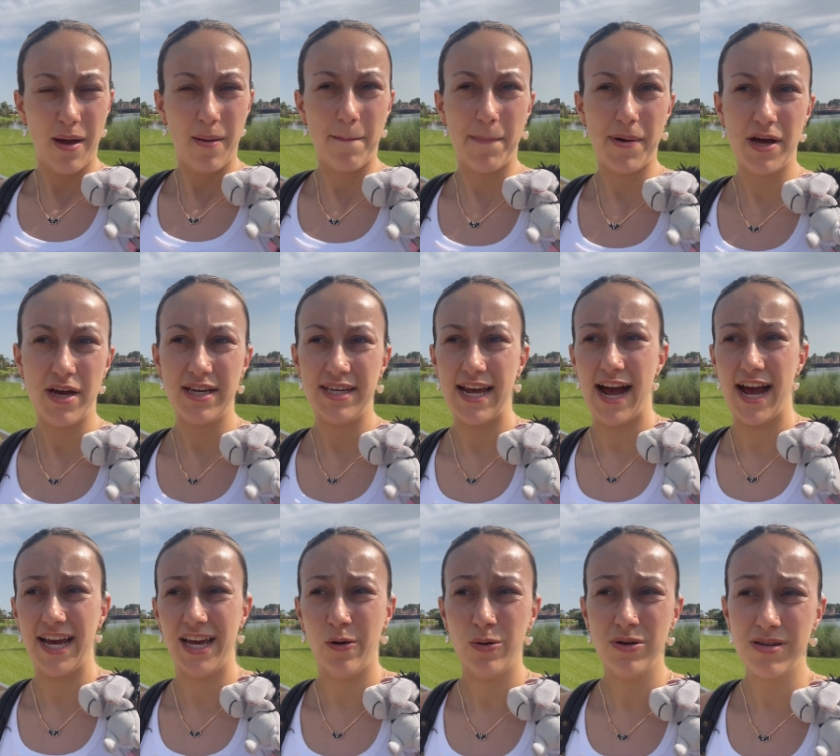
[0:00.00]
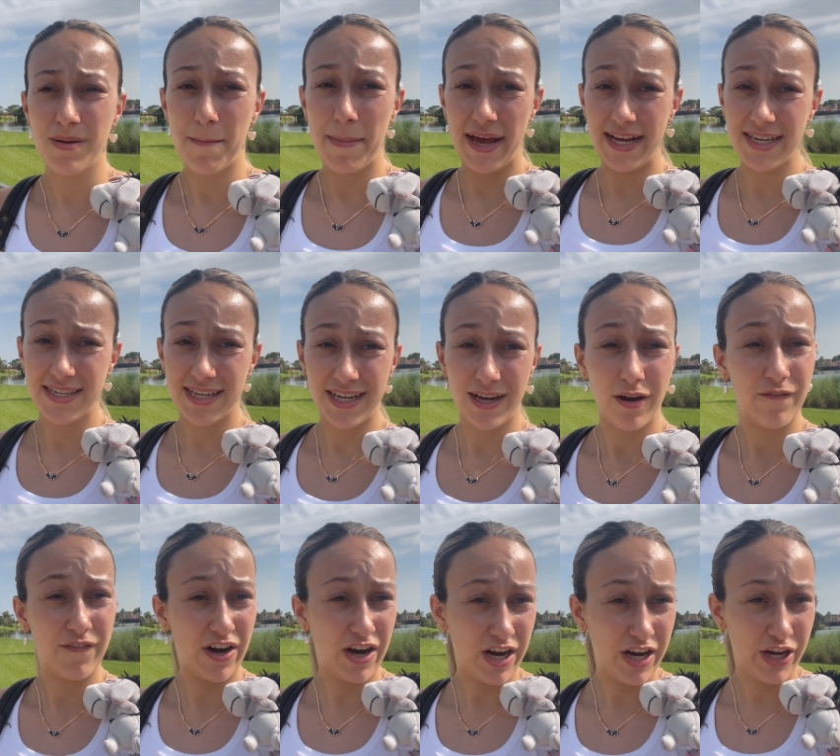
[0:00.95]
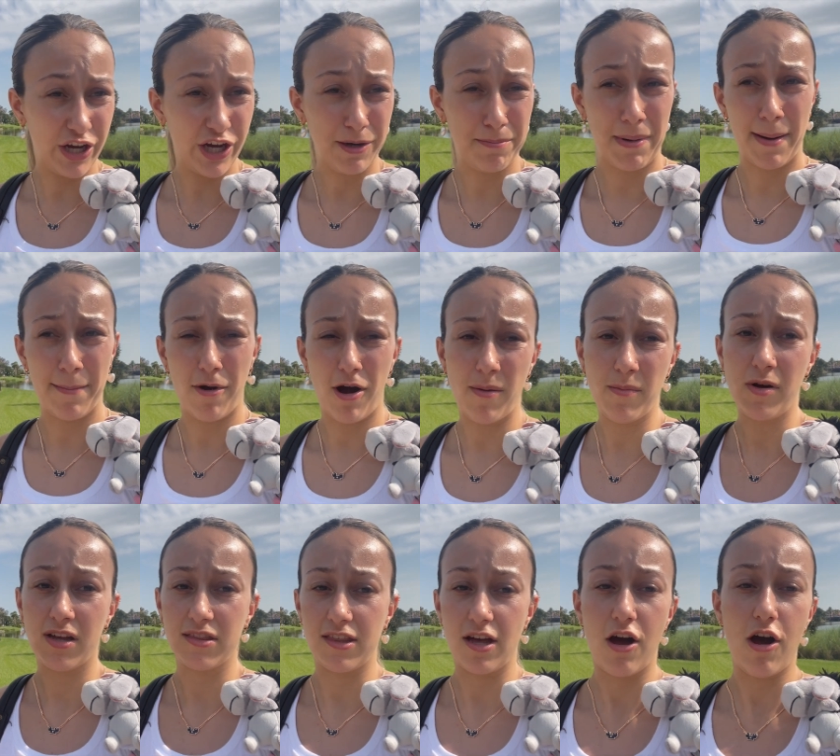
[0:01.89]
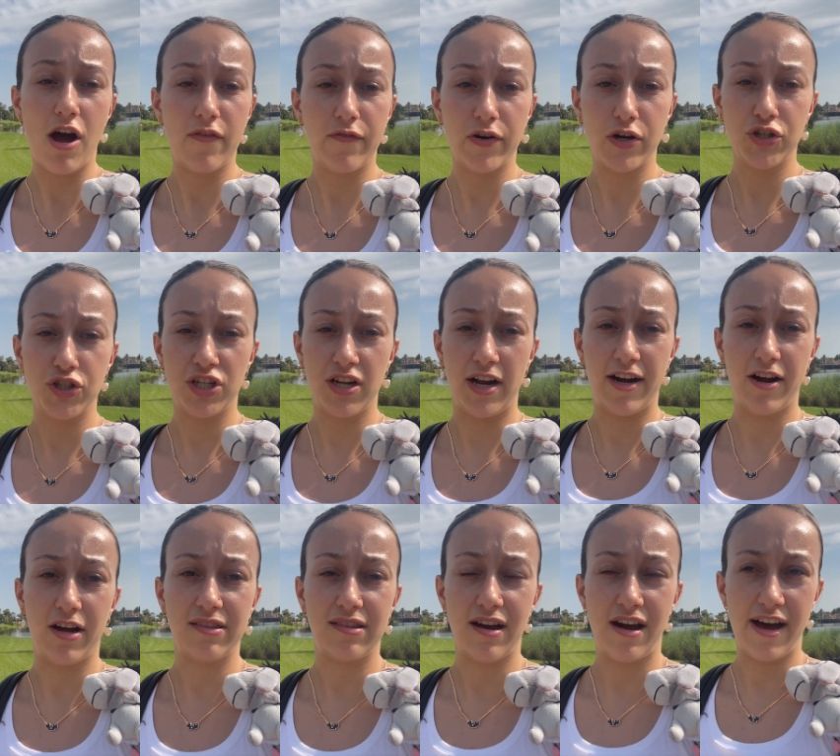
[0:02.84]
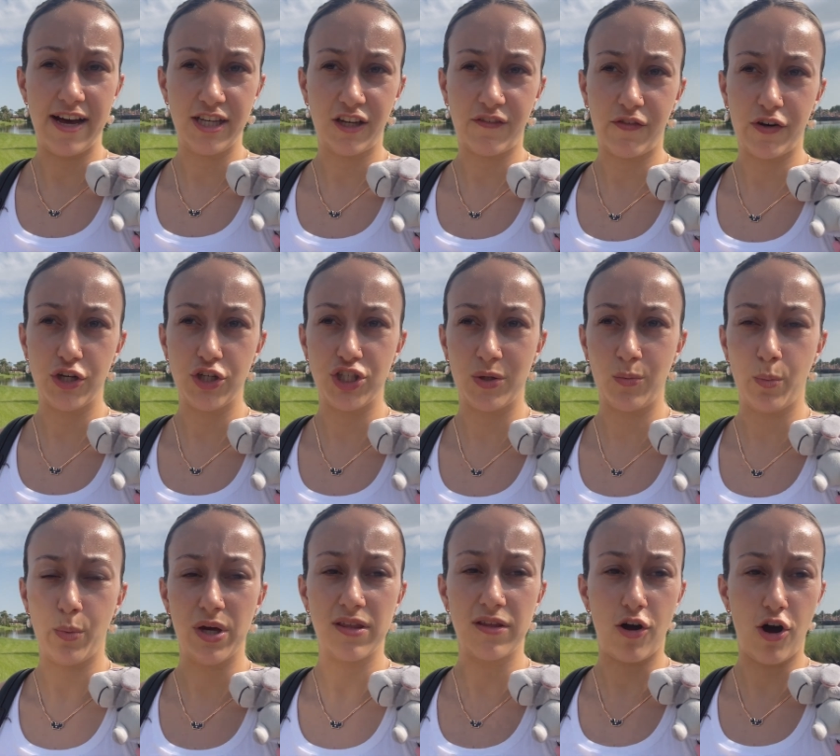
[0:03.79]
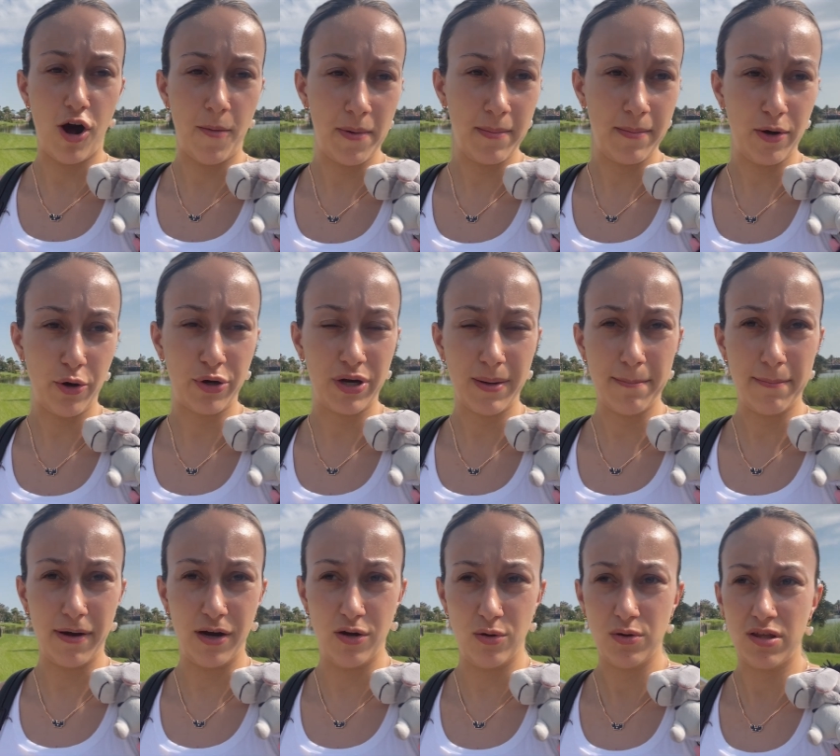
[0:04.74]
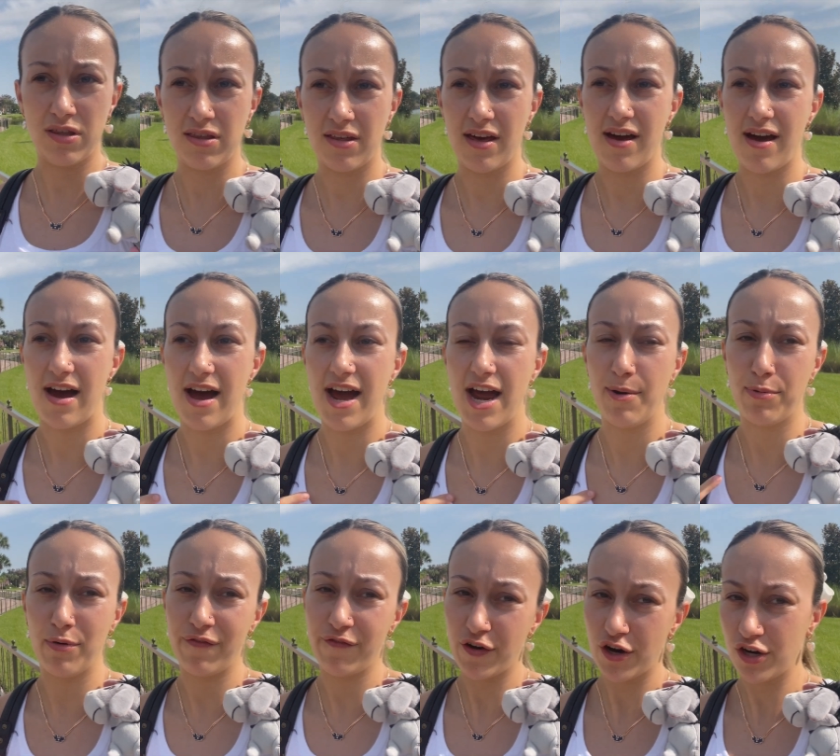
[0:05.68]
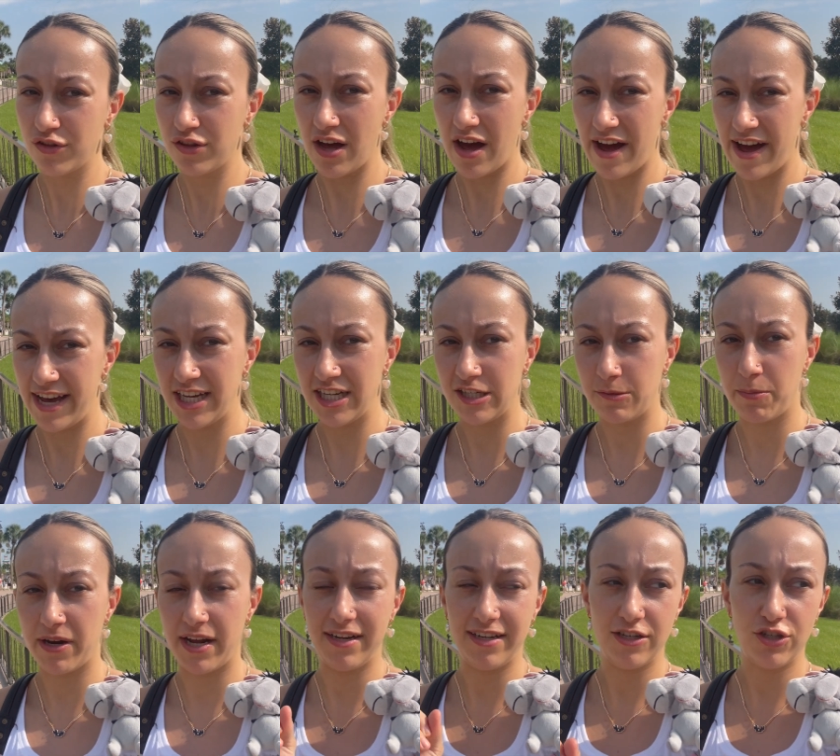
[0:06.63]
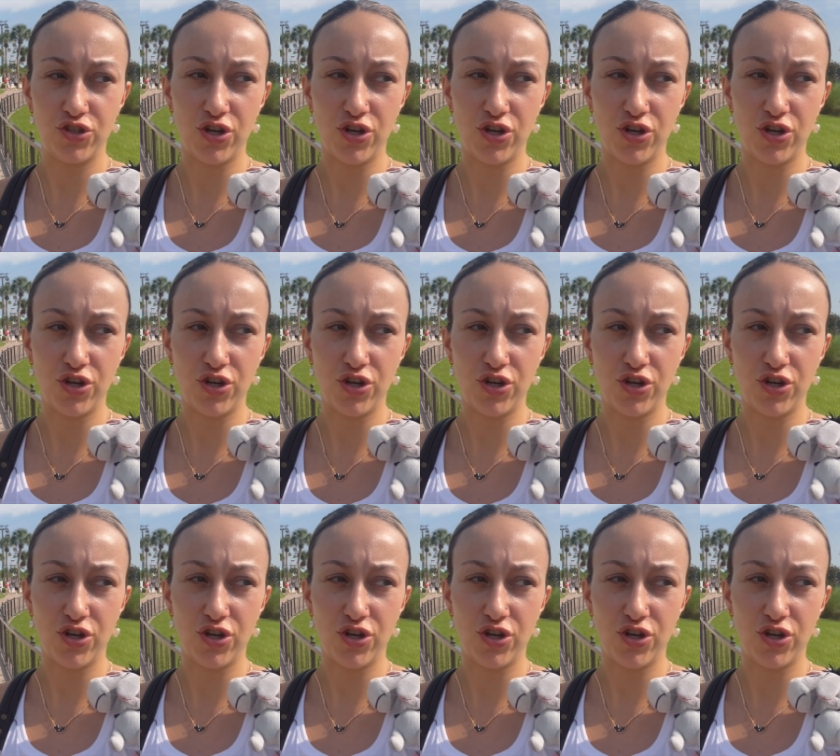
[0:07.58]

But yeah, it was amazing, very good. My mom got the hot version and I got the ice version with almond milk in both. I preferred the ice, but I did